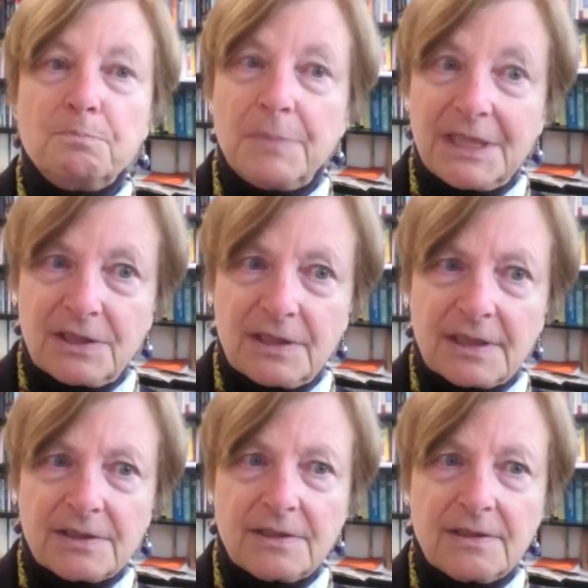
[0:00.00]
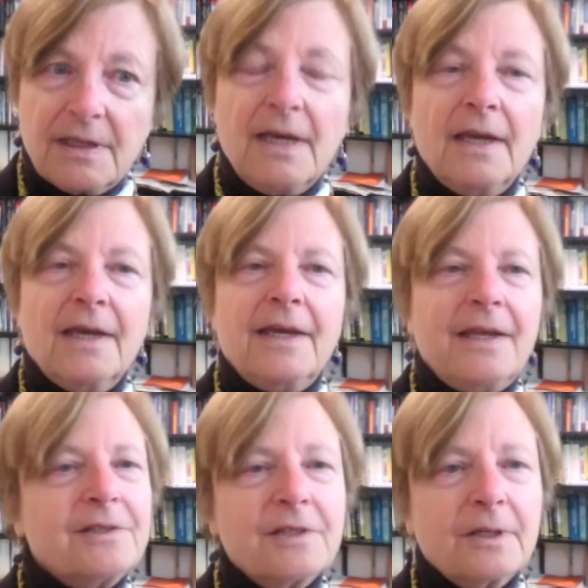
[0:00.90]
business,
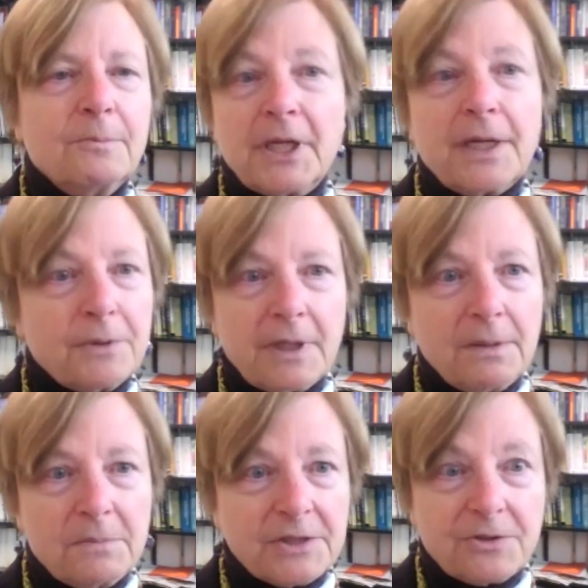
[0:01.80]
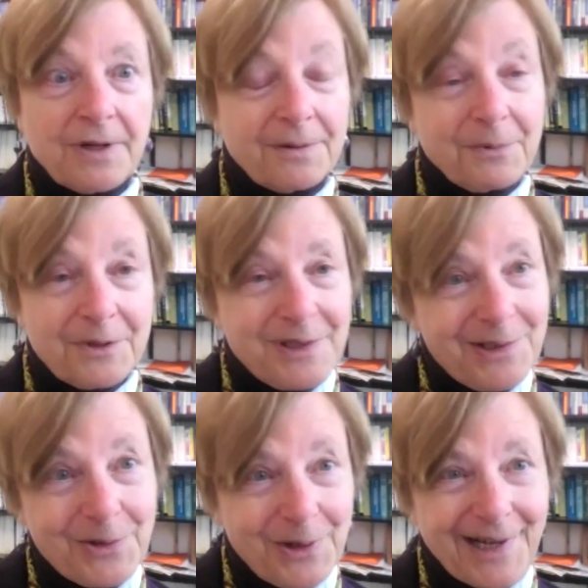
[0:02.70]
he doesn't comply with the Administrative
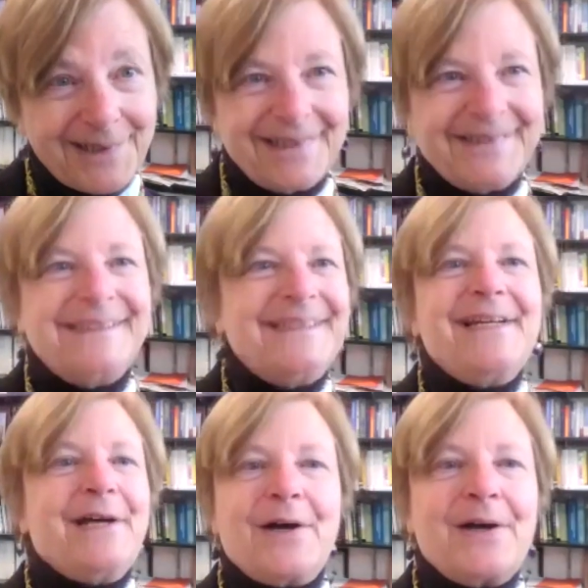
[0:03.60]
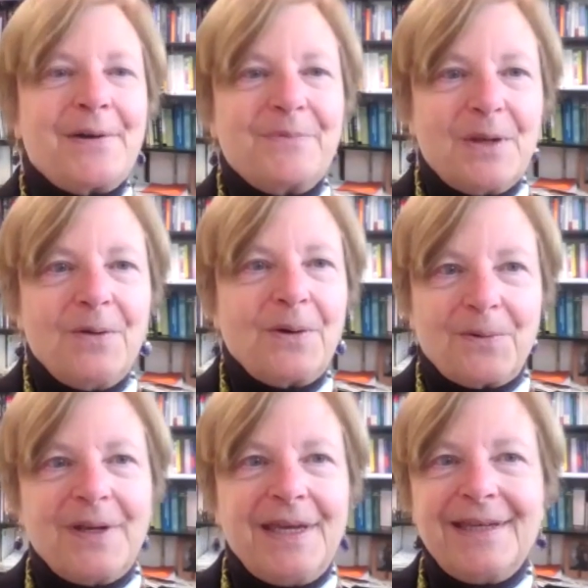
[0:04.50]
Procedure Act.
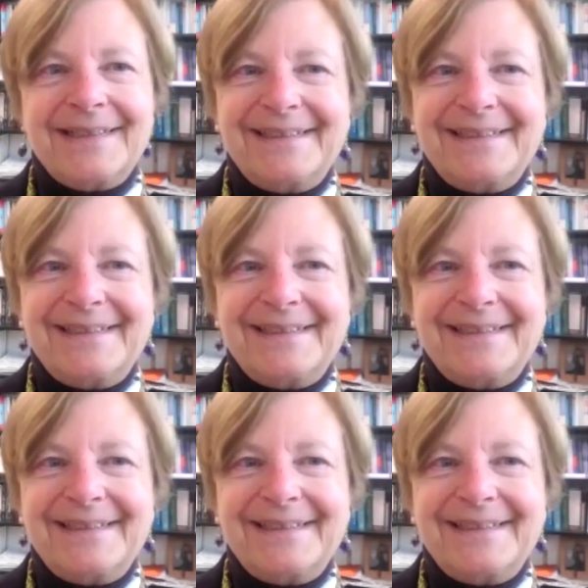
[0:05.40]
He